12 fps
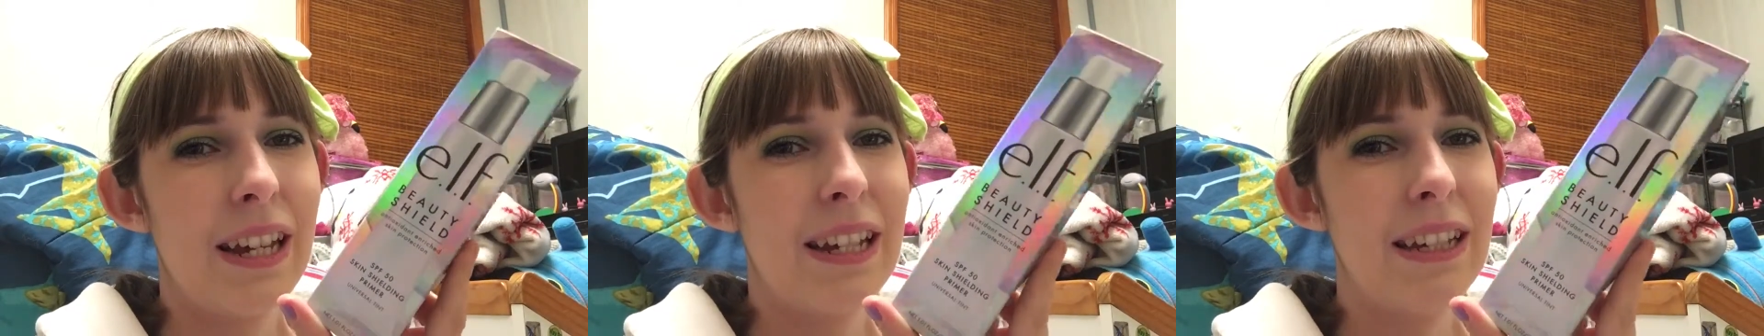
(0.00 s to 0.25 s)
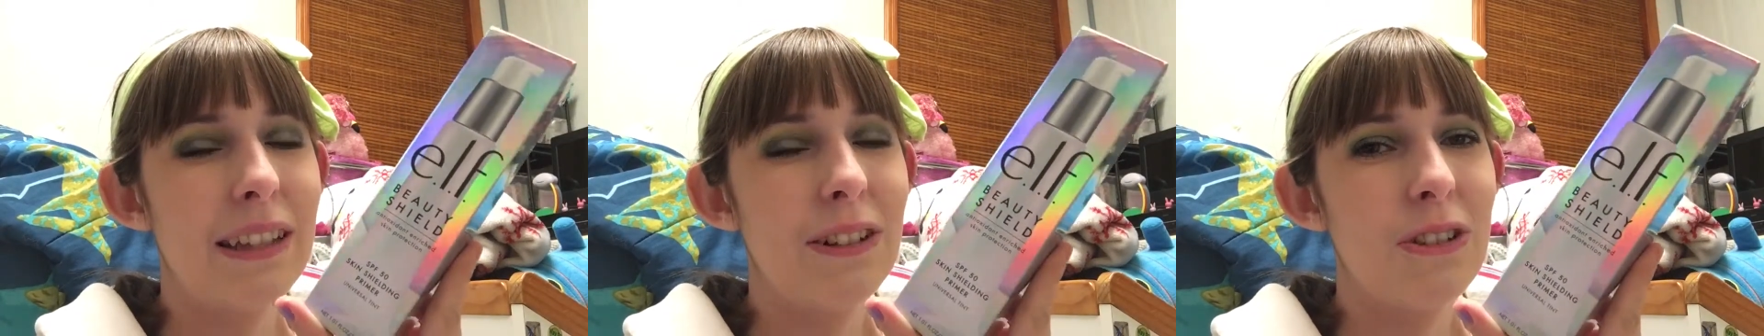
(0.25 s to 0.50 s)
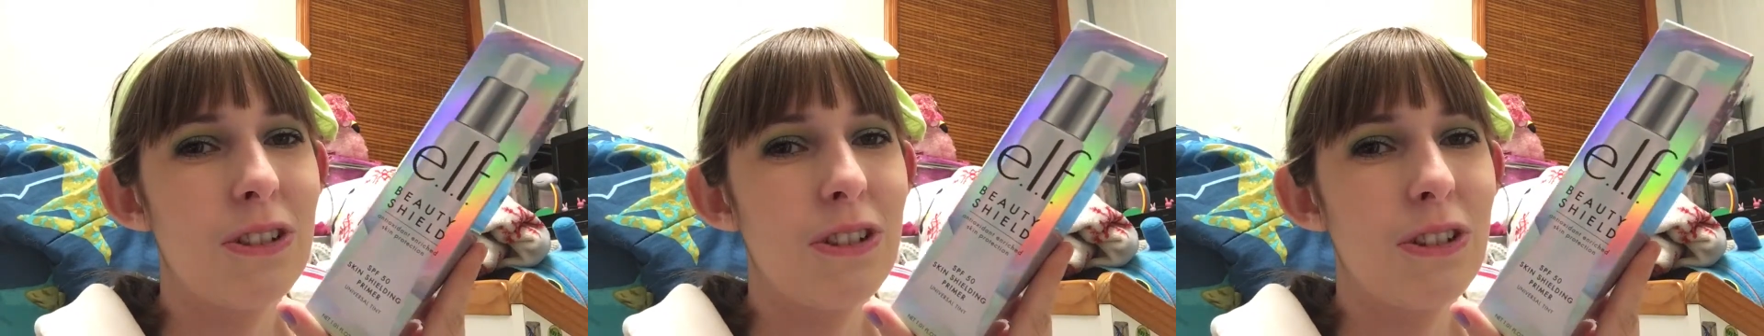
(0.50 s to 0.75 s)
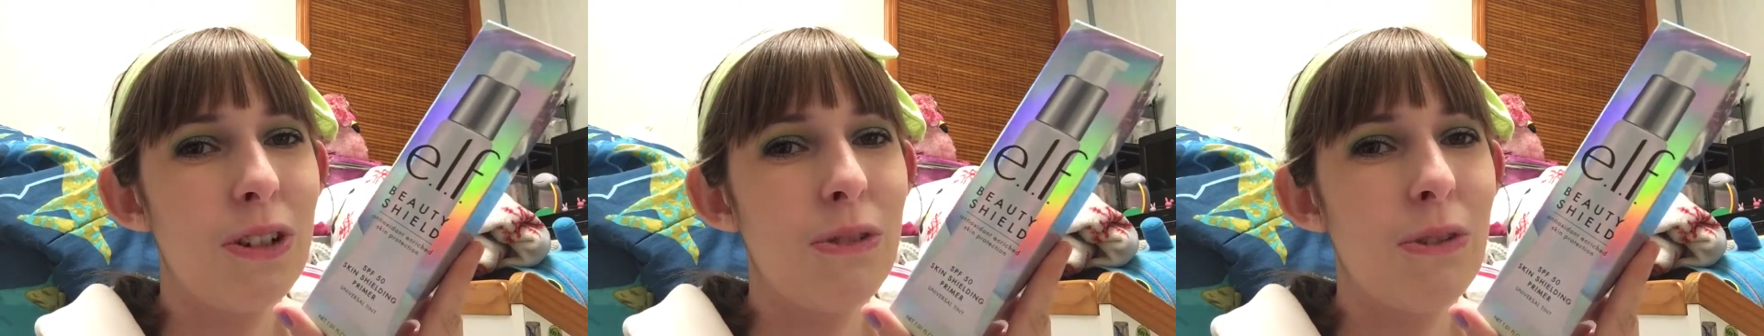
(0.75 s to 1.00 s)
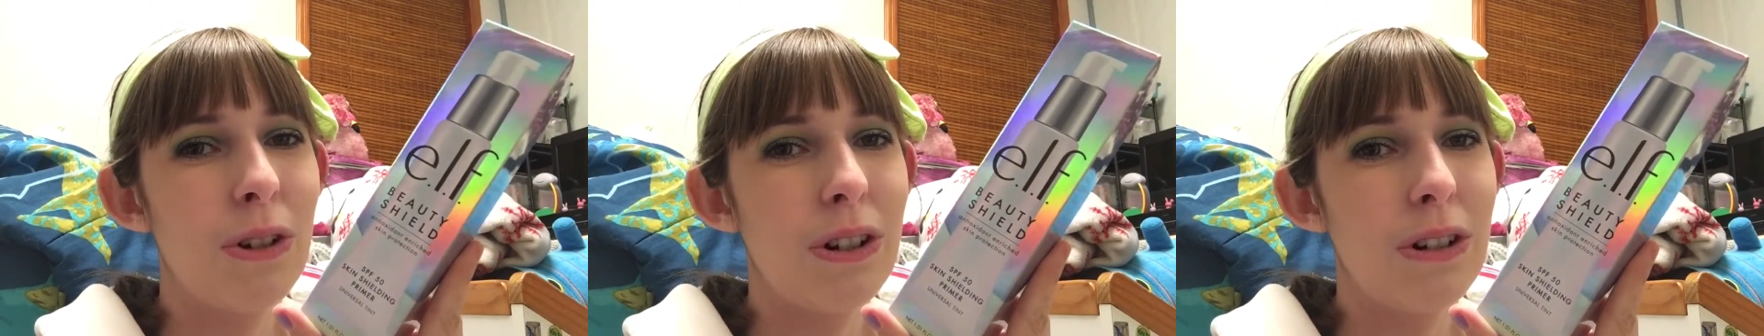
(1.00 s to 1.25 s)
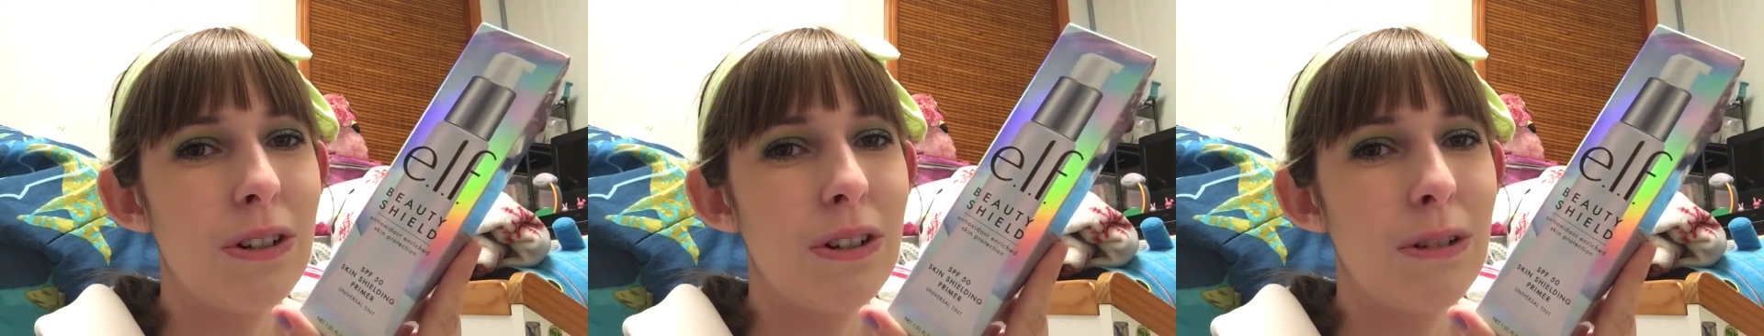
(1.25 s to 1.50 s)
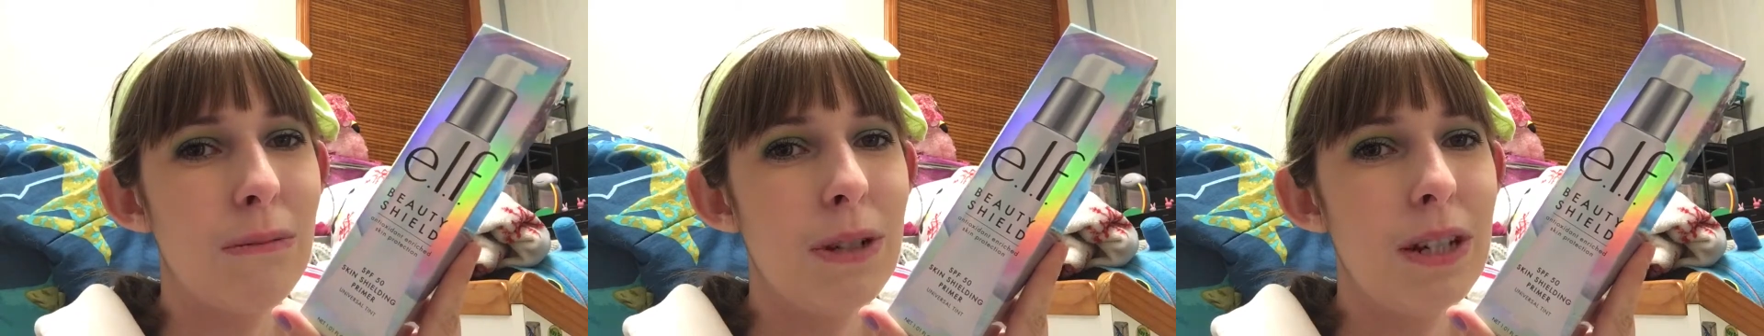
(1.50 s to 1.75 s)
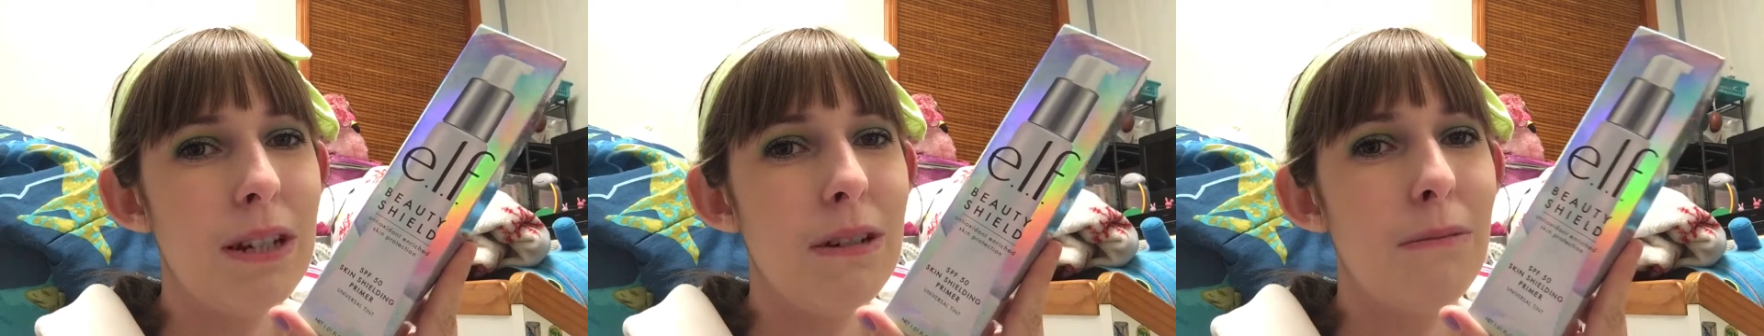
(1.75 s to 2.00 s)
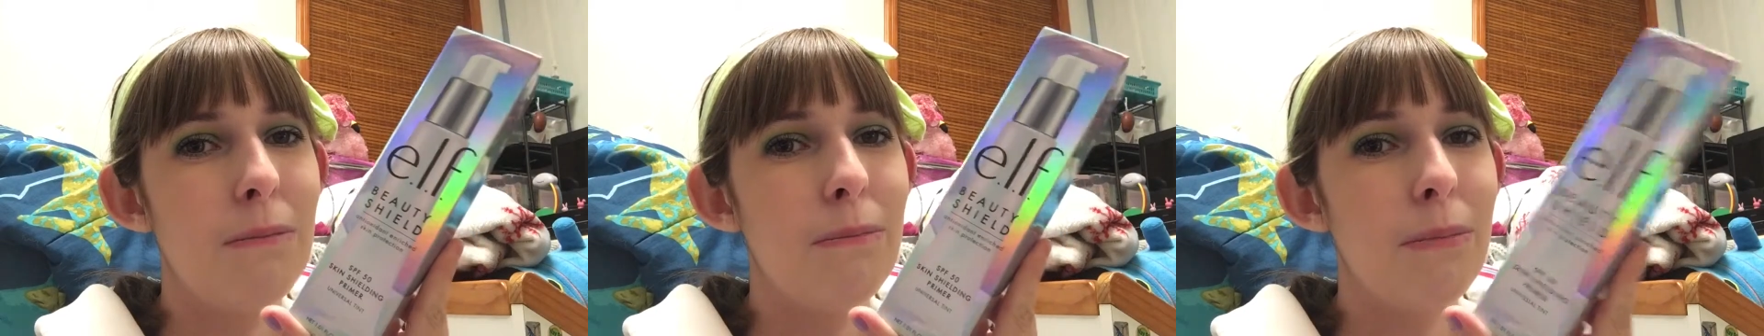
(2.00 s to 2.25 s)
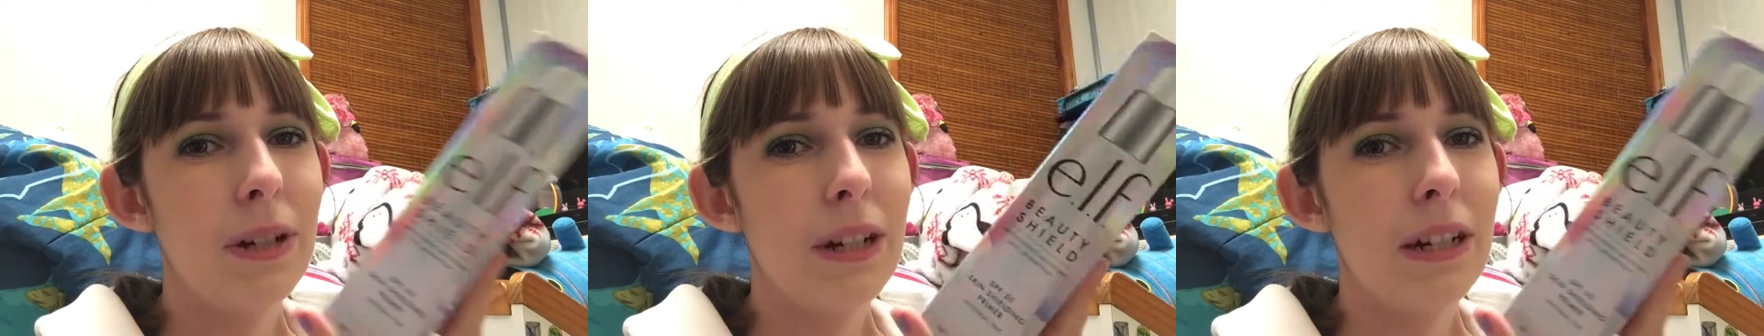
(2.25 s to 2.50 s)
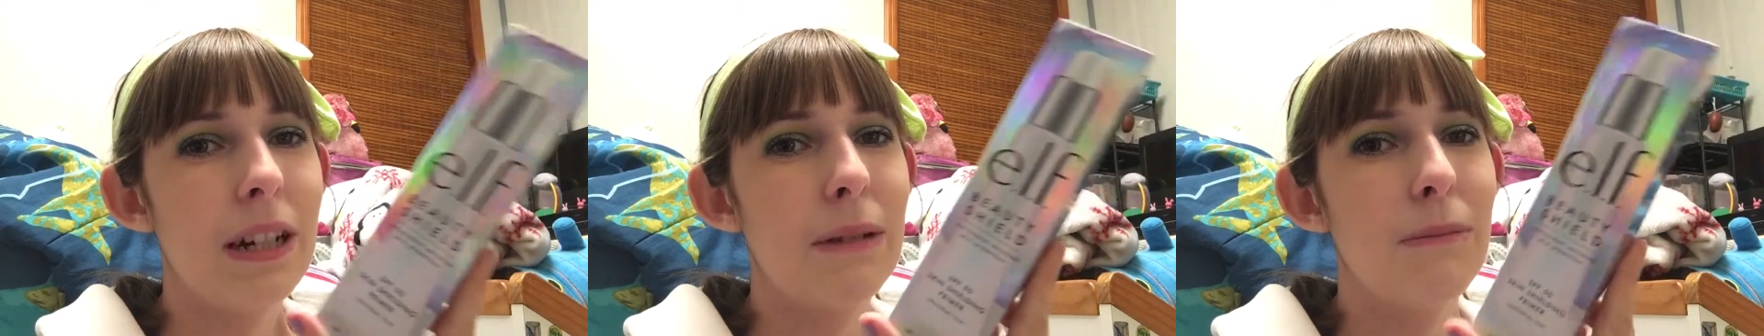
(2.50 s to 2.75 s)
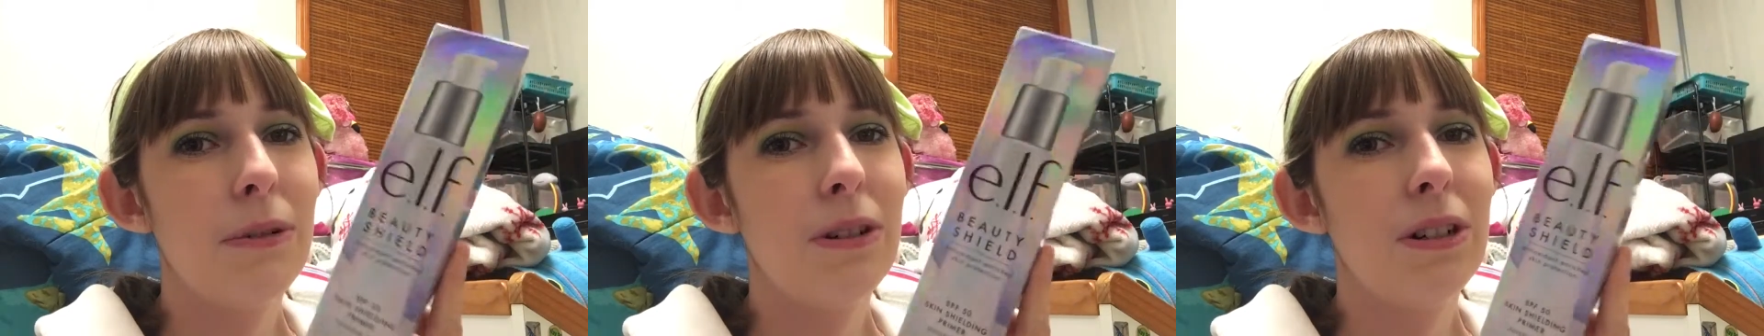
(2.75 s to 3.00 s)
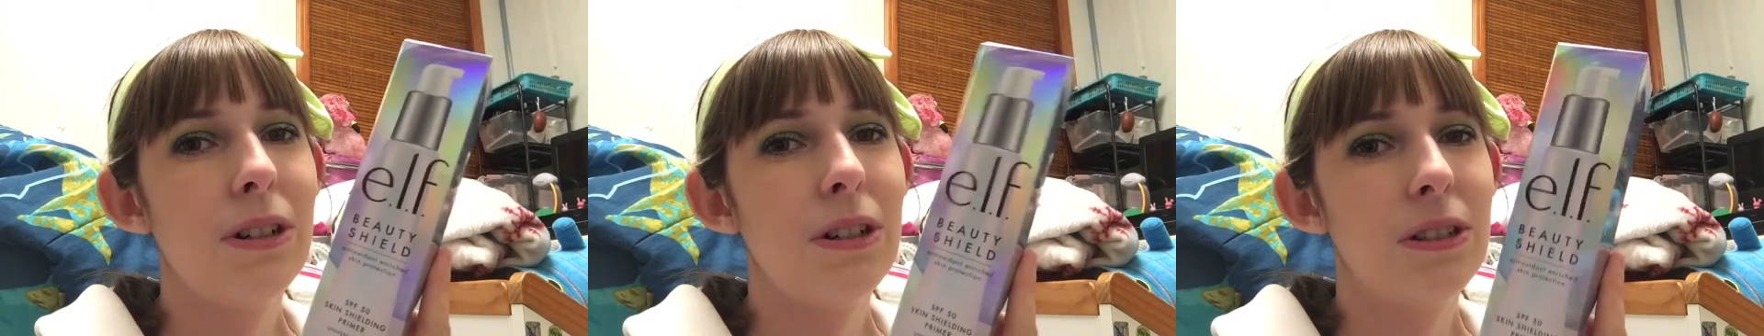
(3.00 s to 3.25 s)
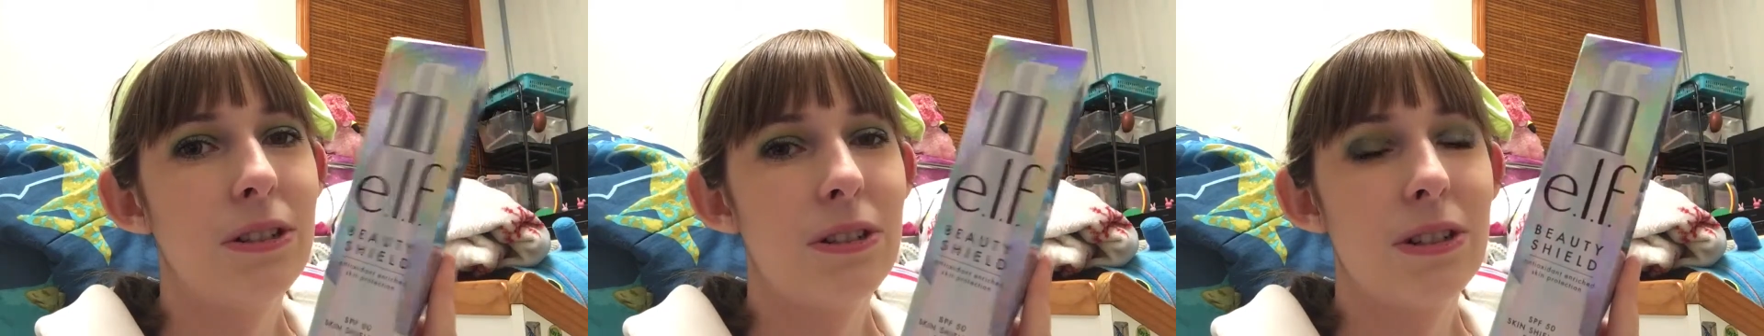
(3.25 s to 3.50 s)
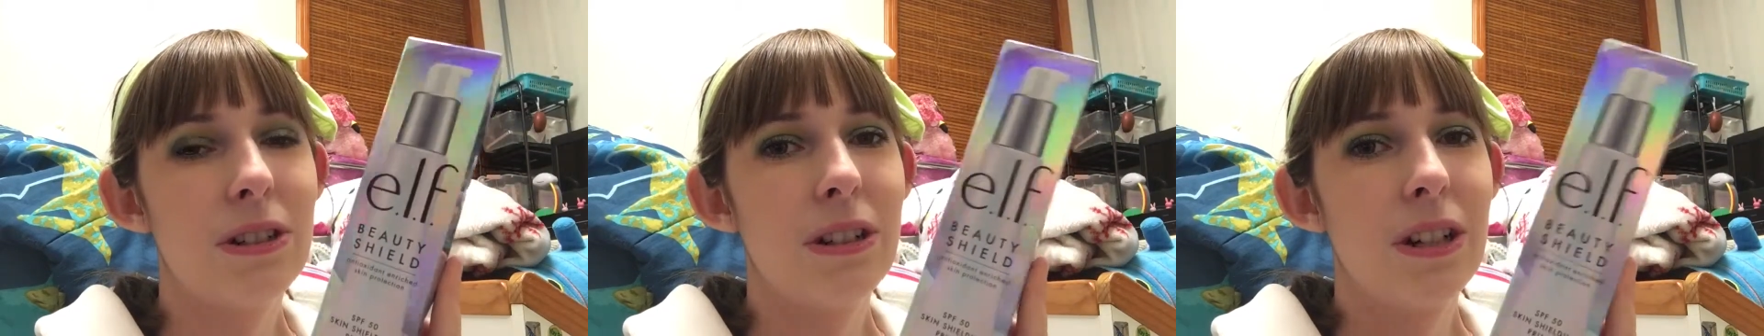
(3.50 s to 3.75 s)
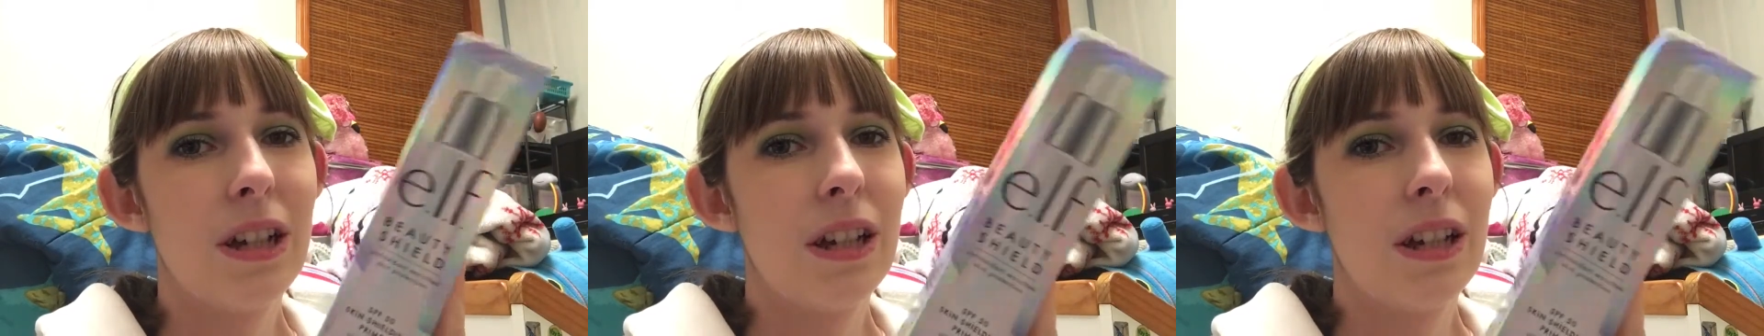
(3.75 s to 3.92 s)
It looks too dark on me, but I put it under